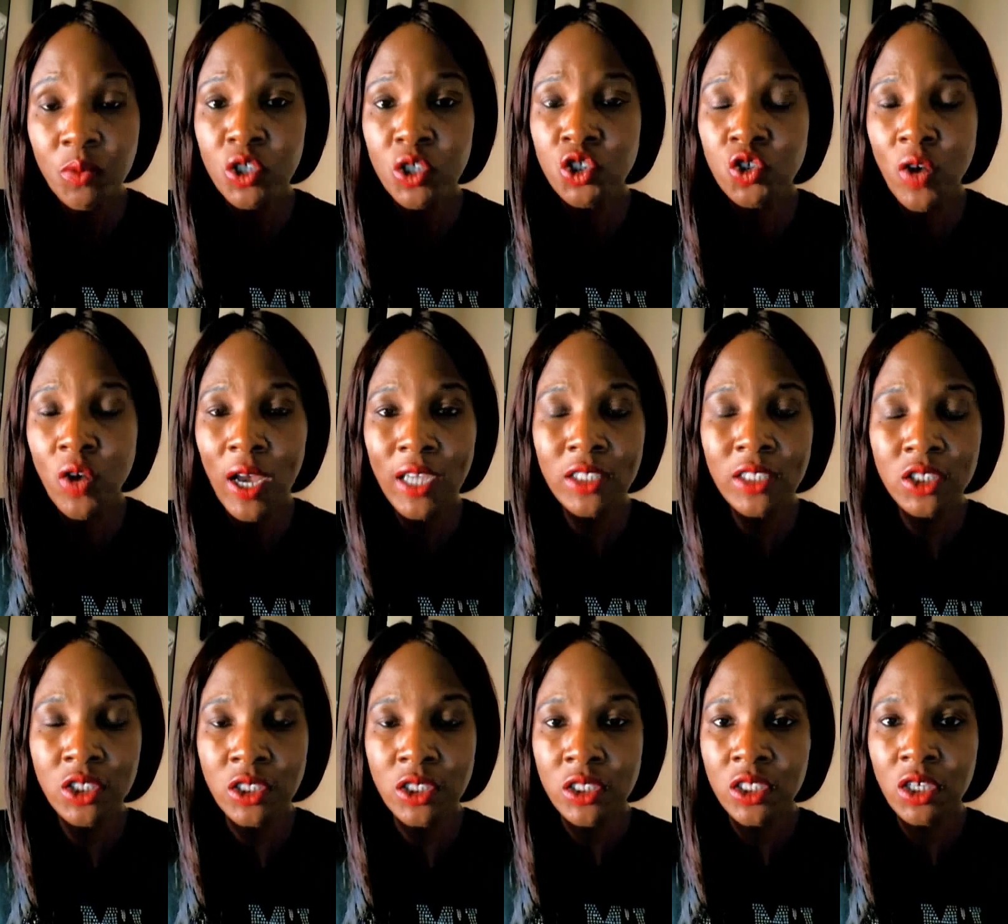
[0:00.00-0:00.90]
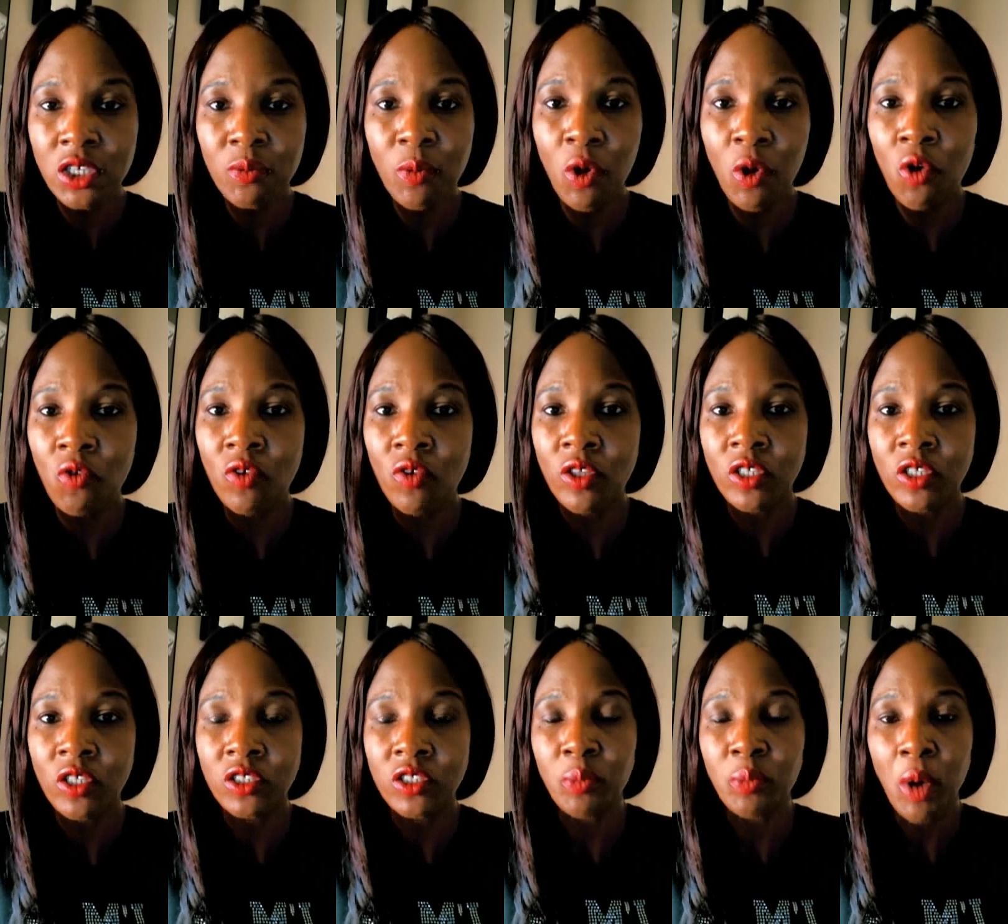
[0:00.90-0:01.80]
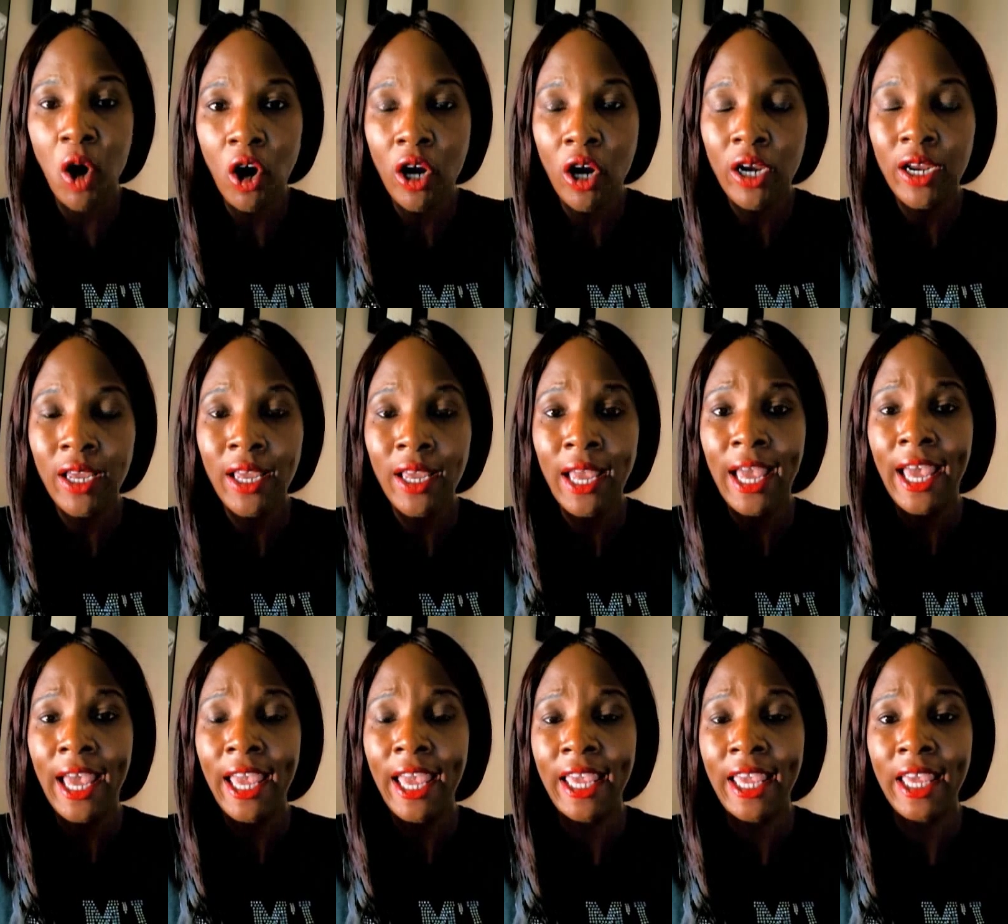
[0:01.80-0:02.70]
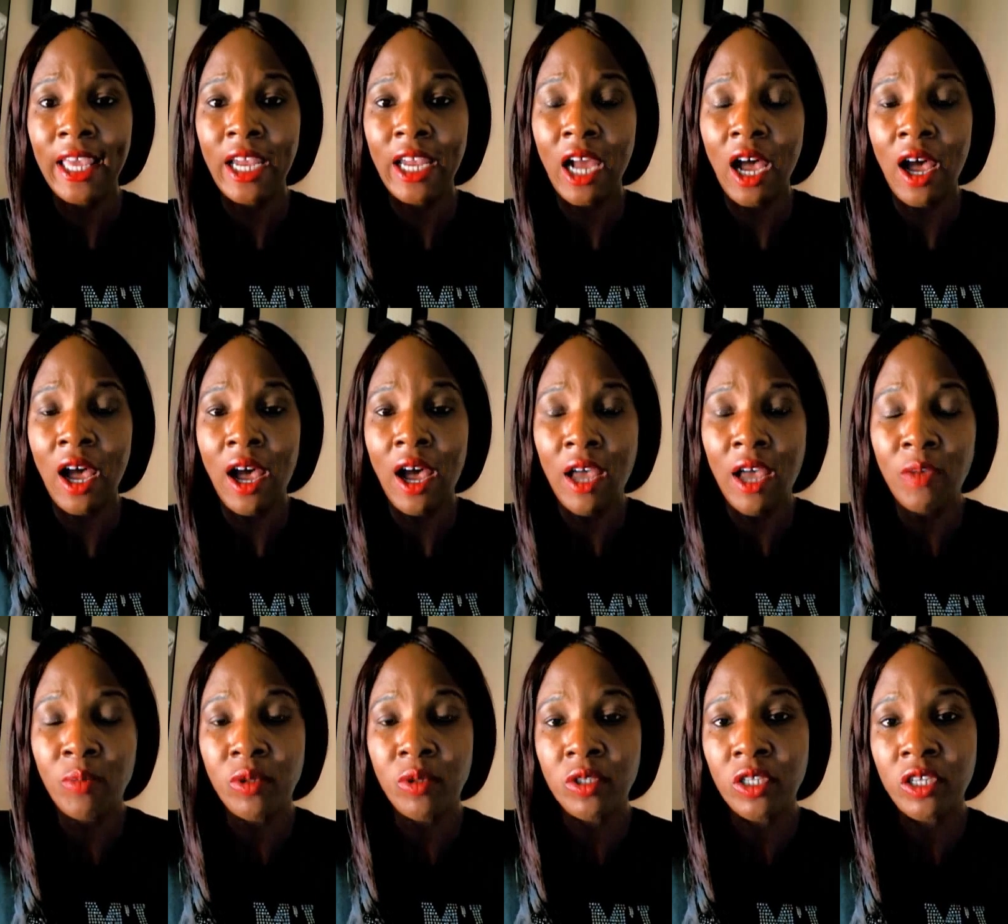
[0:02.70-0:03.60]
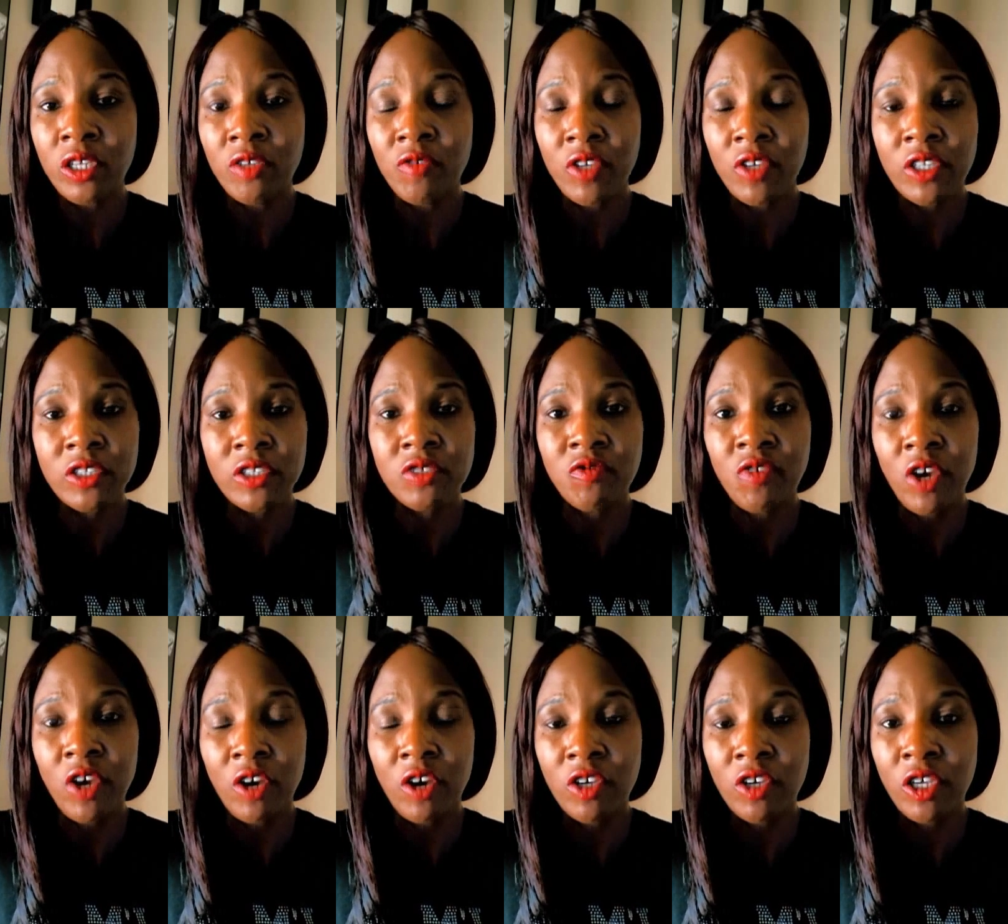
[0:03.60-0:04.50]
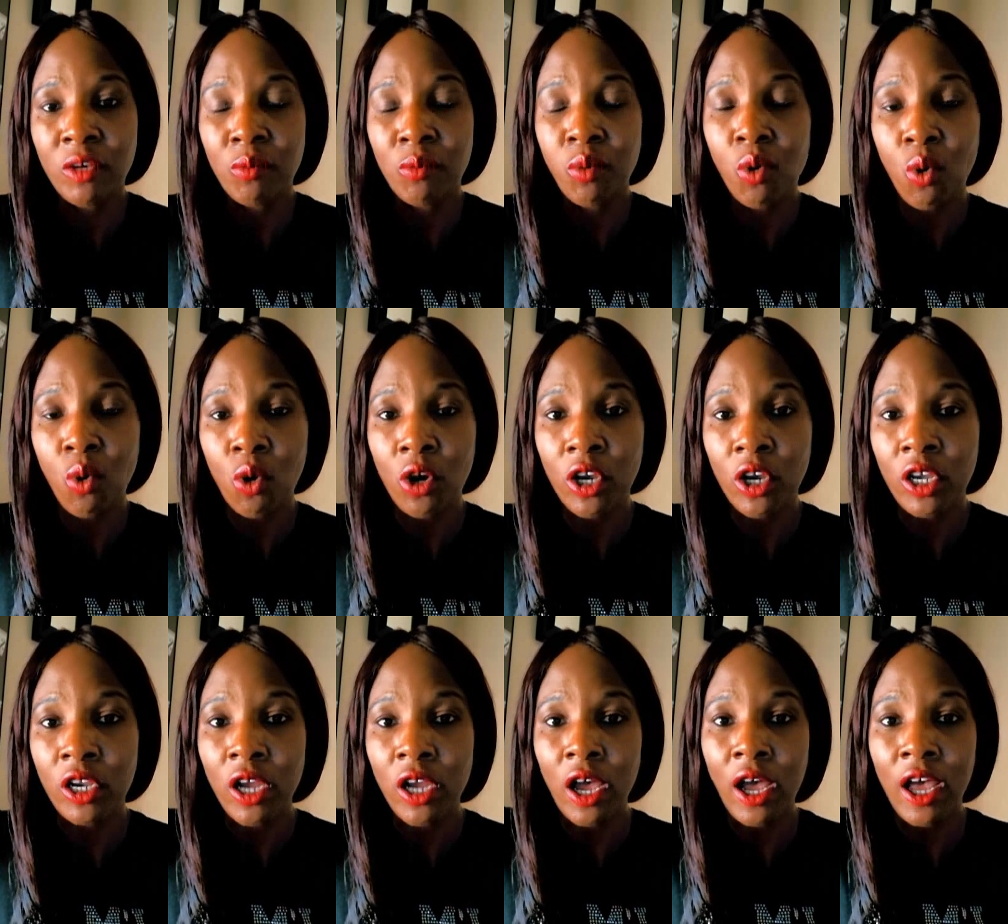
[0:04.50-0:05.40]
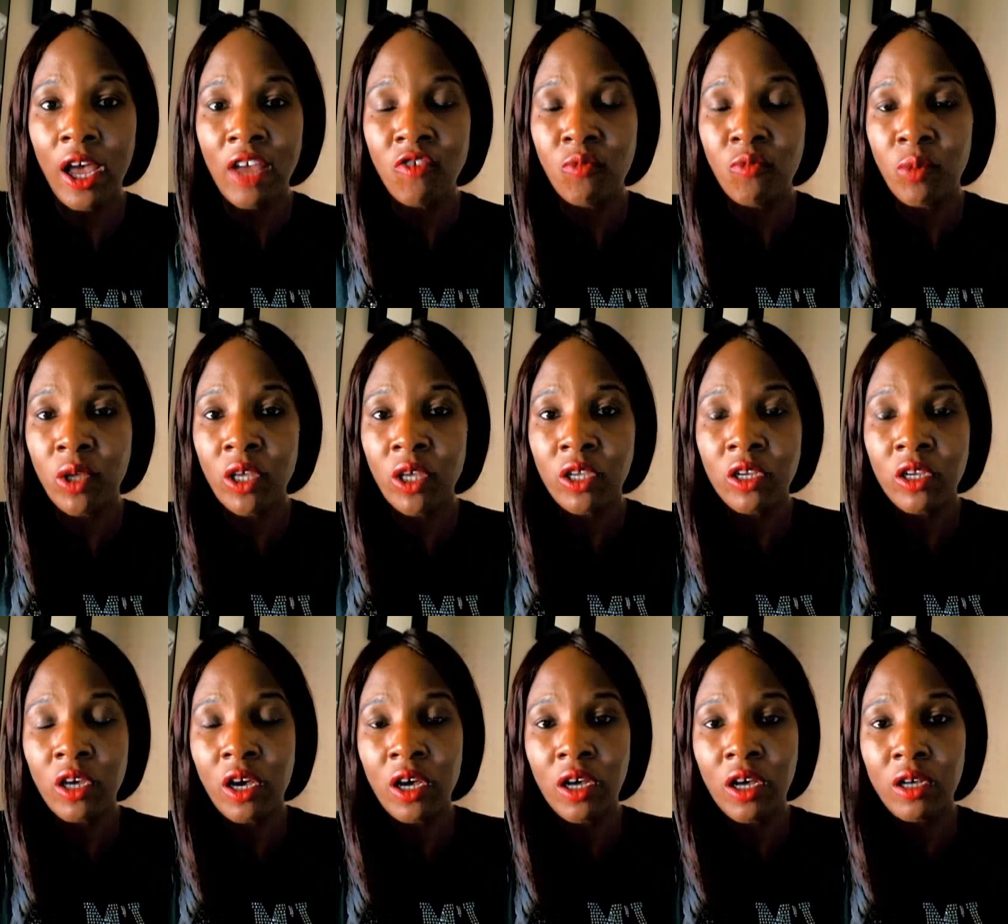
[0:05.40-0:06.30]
try to skip over this part, and I believe it's very important. I've been